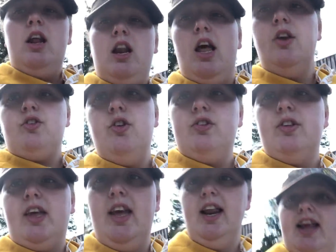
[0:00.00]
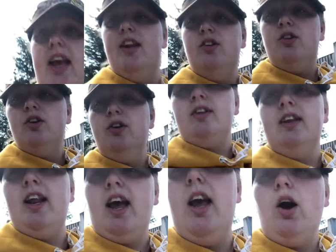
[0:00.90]
let's just get into
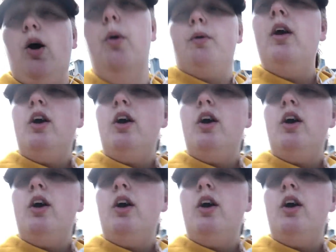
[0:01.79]
today. Oh,